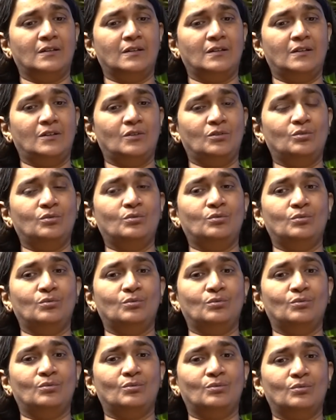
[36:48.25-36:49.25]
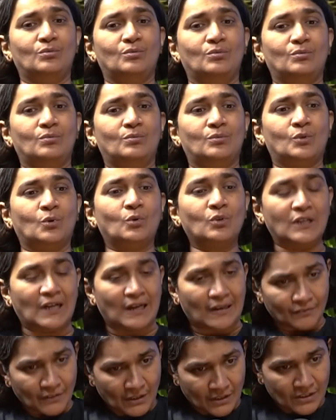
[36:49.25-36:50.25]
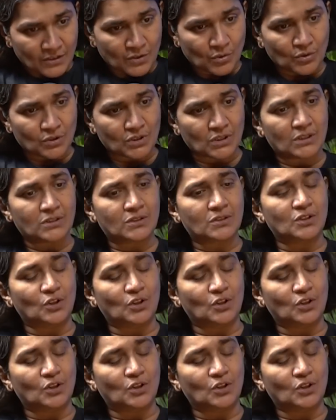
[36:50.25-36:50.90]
you don't have the resources,